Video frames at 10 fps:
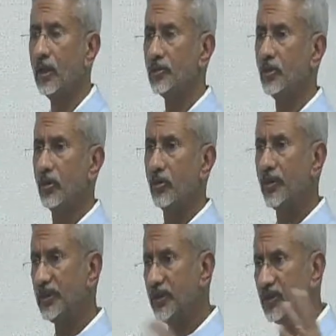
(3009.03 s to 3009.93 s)
So
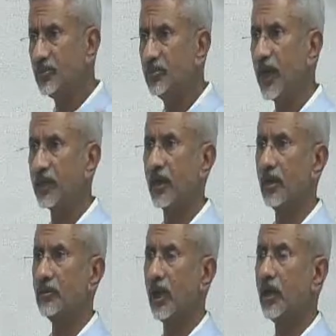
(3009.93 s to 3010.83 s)
with this
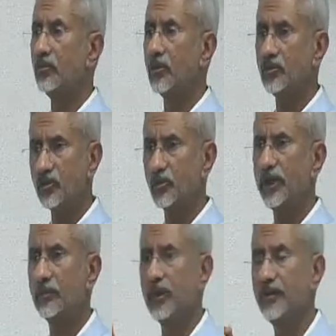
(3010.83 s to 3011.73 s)
background, I want to
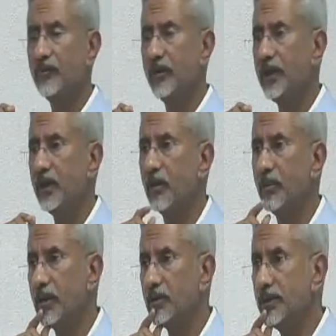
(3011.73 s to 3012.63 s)
speak briefly
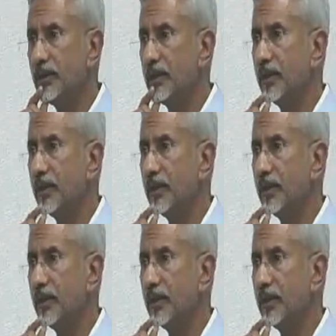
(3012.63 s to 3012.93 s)
about the